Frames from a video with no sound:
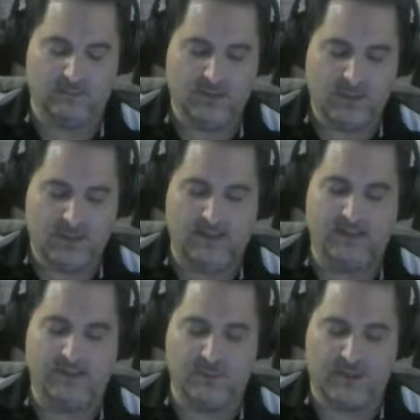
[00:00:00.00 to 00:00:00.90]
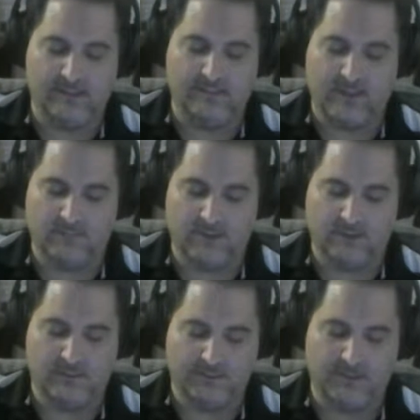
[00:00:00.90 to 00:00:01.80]
and I do highly recommend
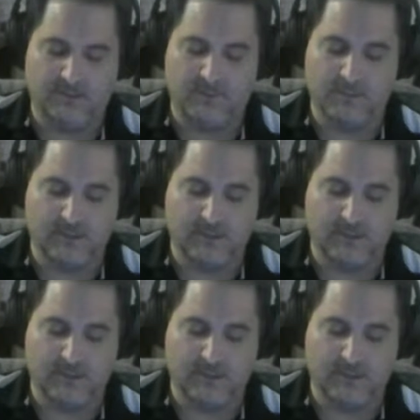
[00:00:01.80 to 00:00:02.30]
you spend your money on it.